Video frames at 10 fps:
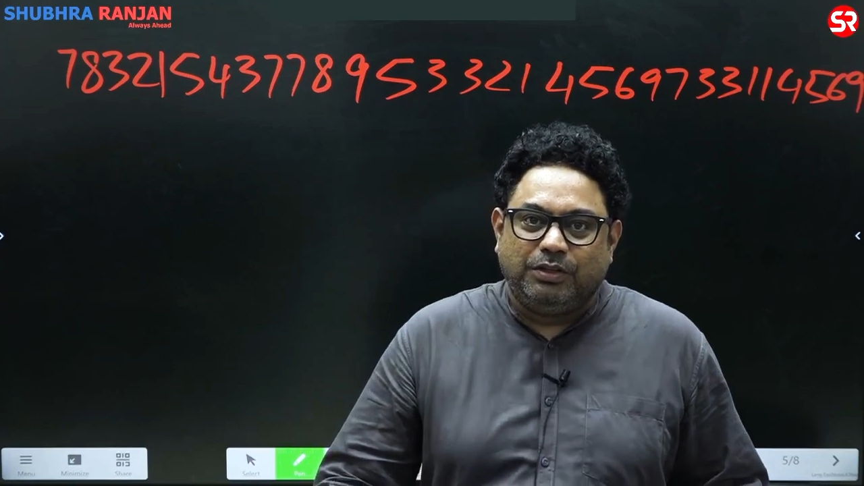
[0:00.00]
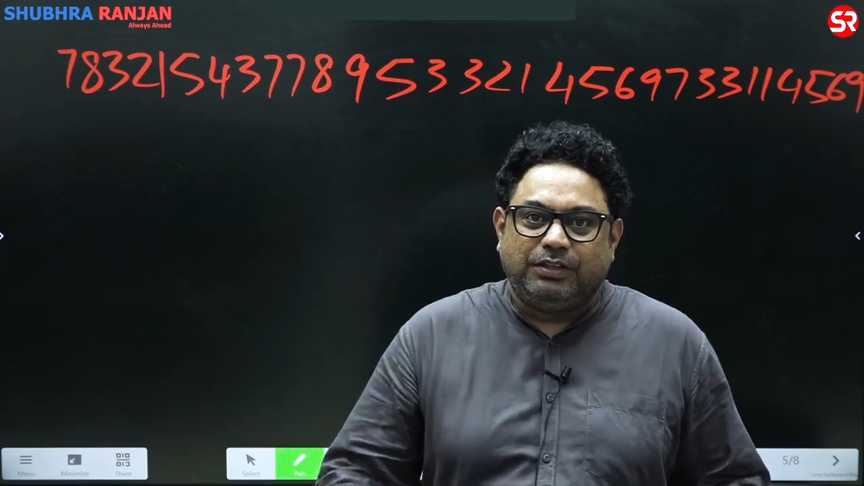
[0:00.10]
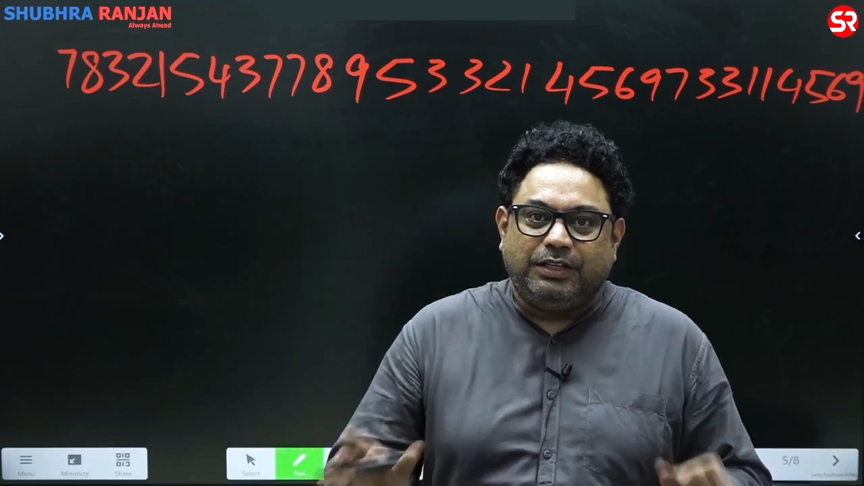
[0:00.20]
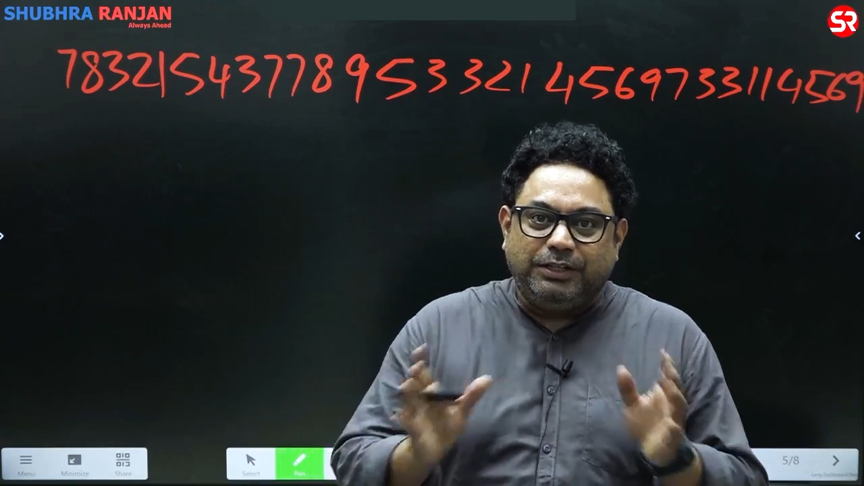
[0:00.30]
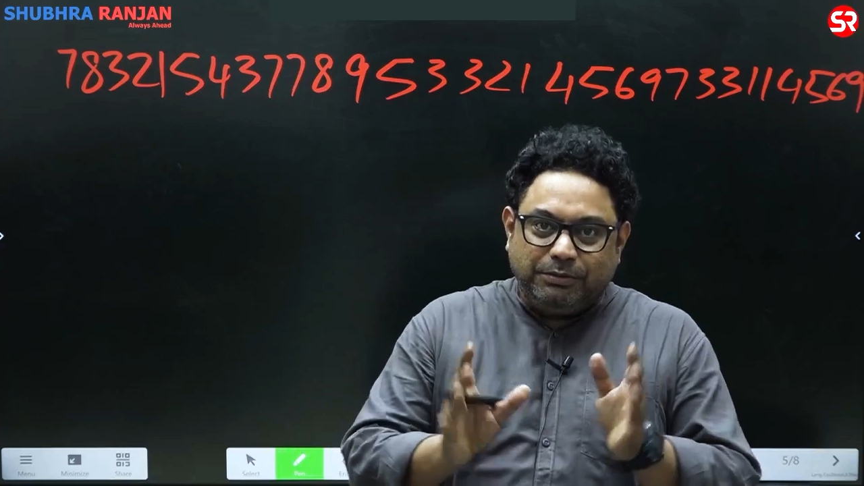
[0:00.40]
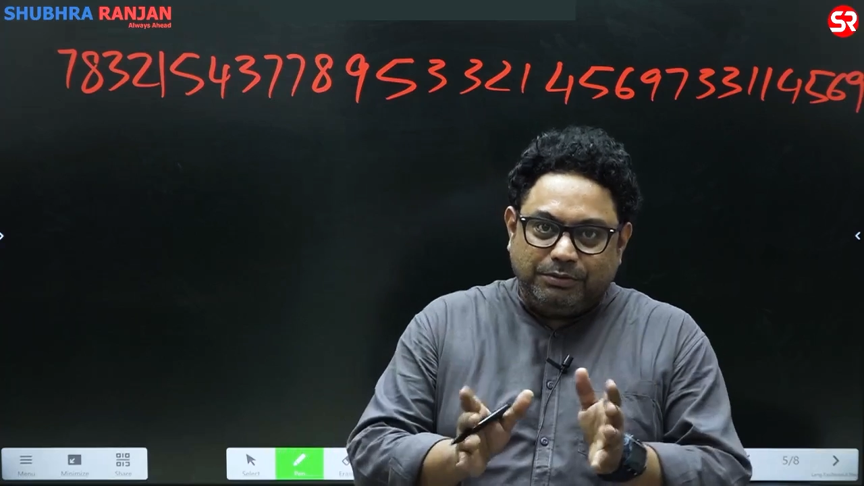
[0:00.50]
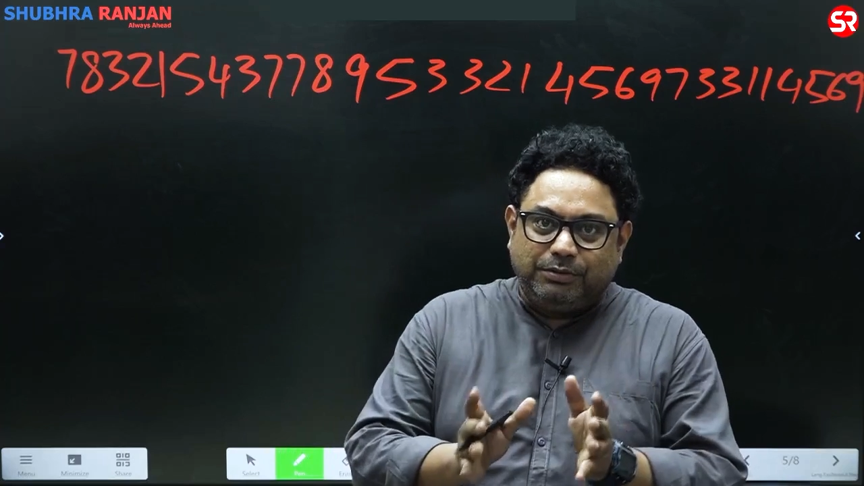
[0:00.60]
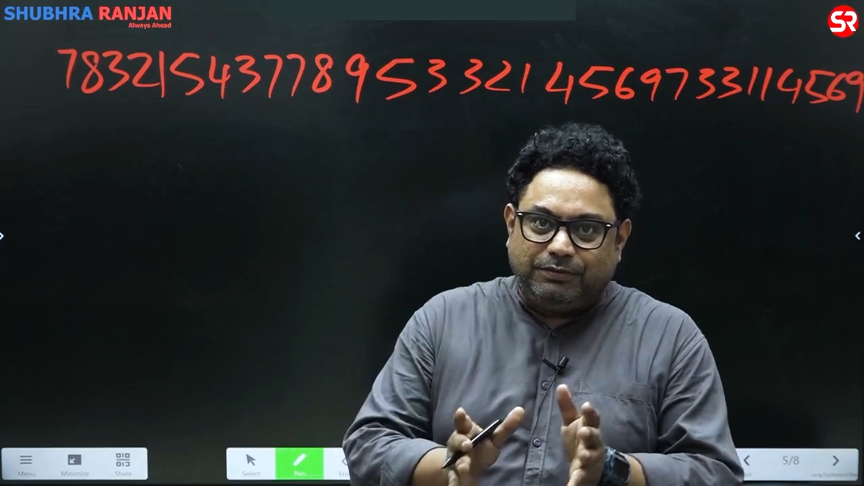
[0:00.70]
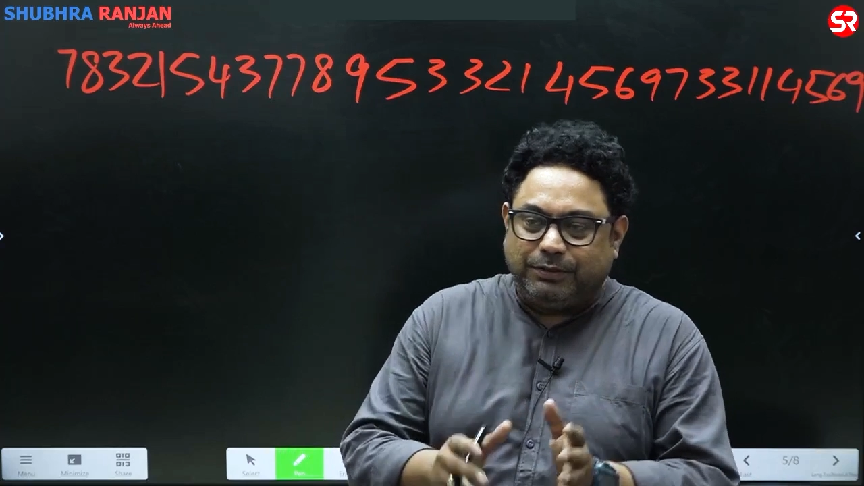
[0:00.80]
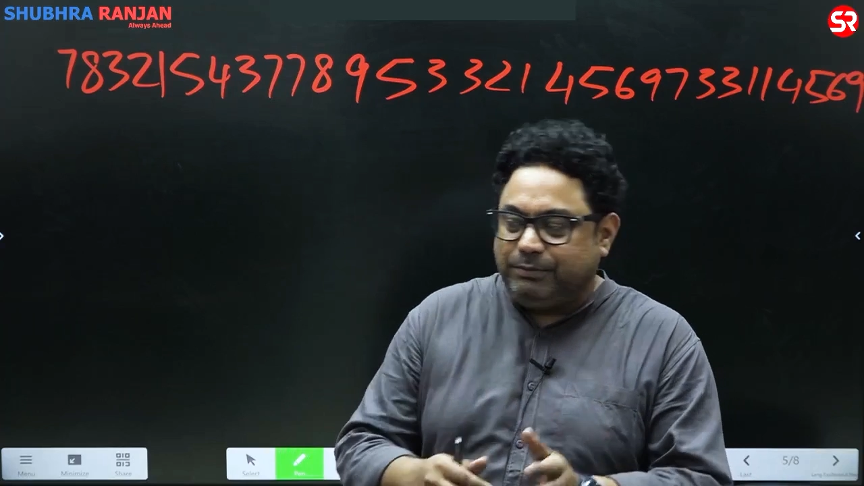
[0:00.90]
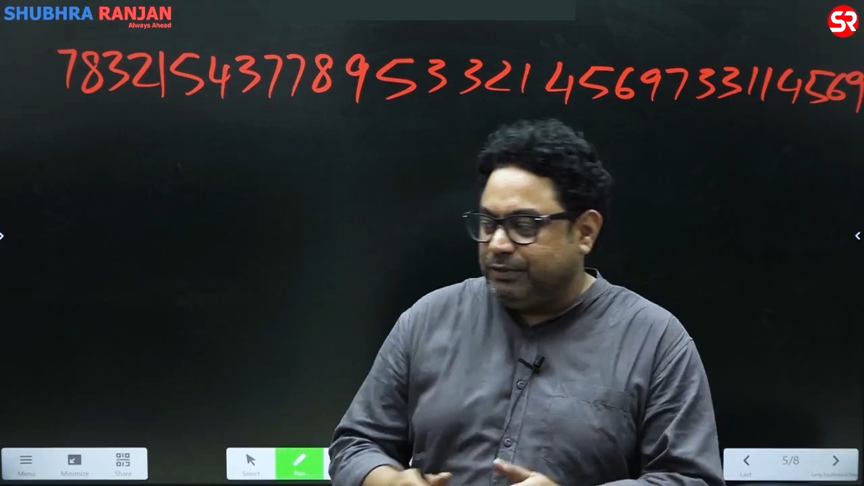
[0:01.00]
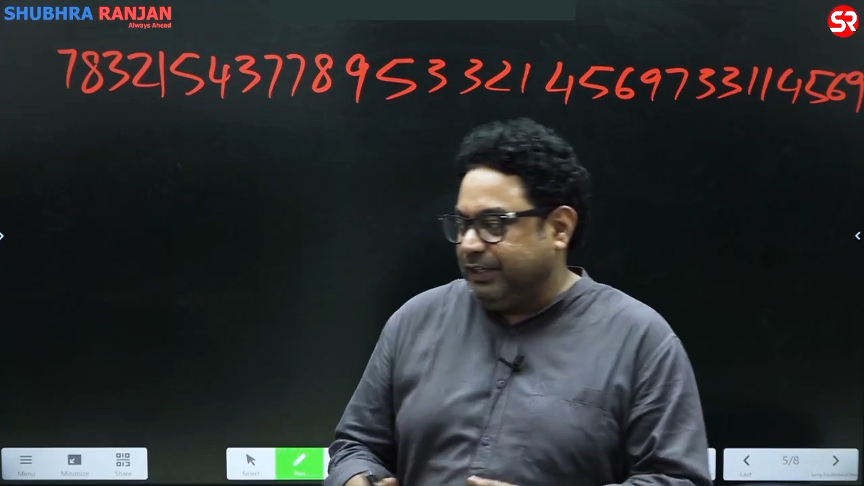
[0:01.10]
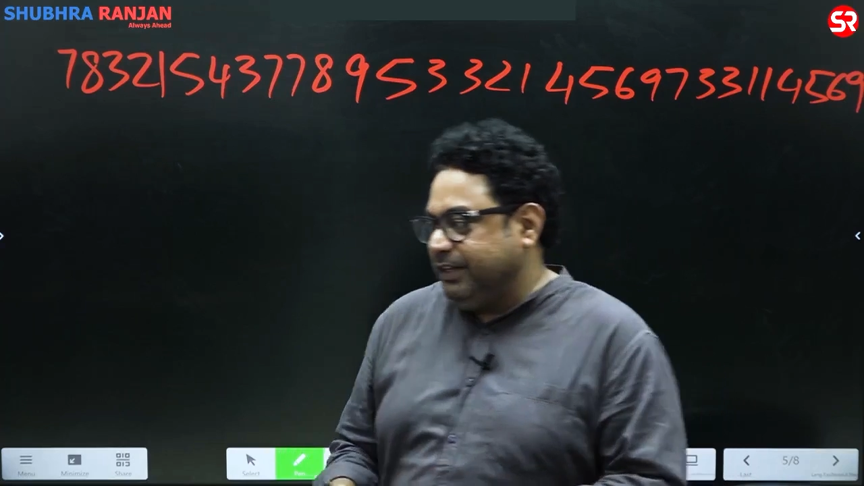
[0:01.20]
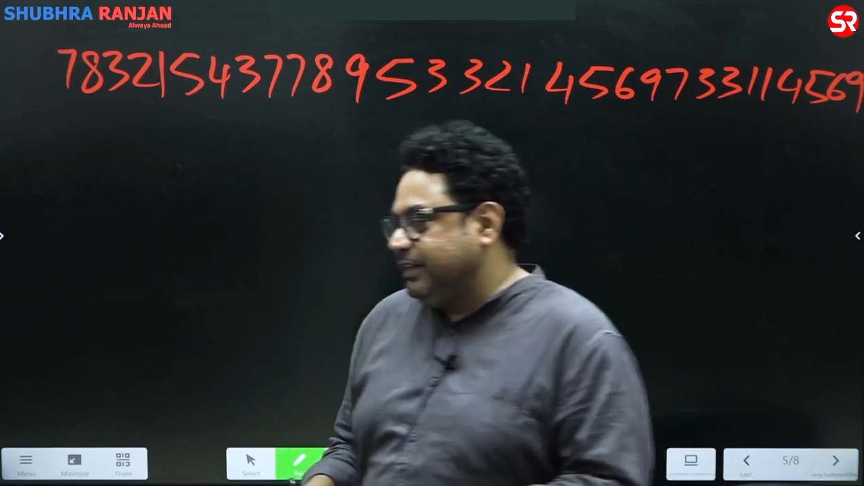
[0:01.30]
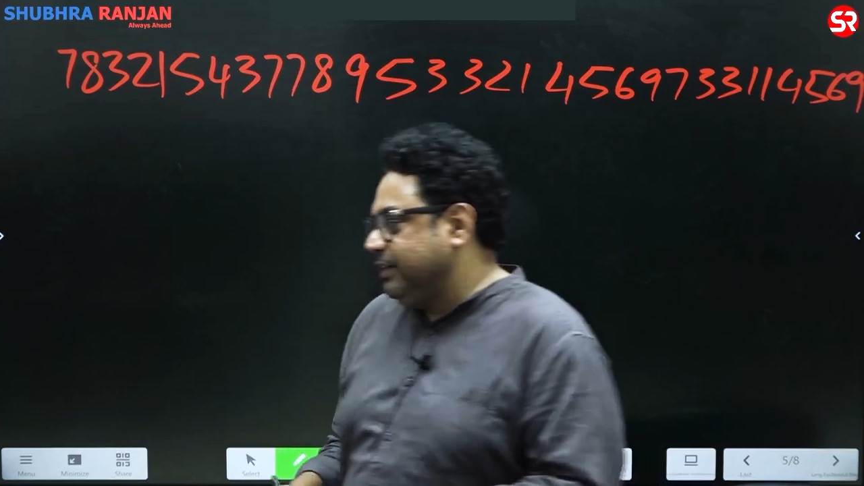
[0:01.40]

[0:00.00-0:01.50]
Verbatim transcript: the new rule from today,